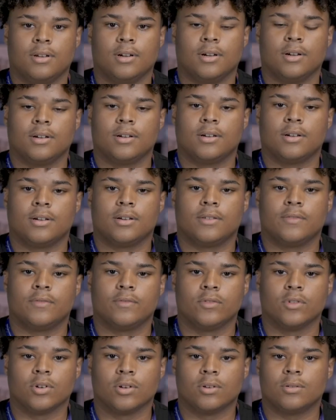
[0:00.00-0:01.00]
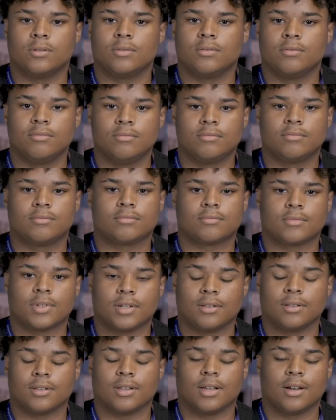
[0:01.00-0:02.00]
I've grown
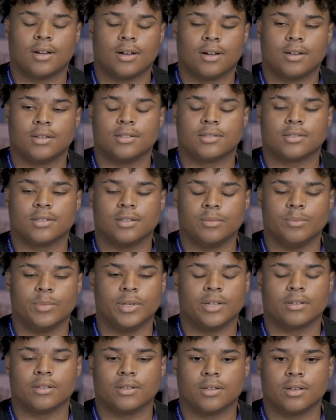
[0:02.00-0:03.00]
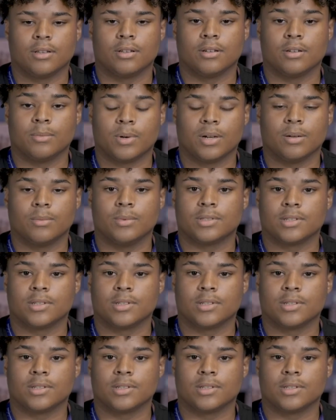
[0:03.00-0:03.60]
a lot, honestly. Being in the other departments,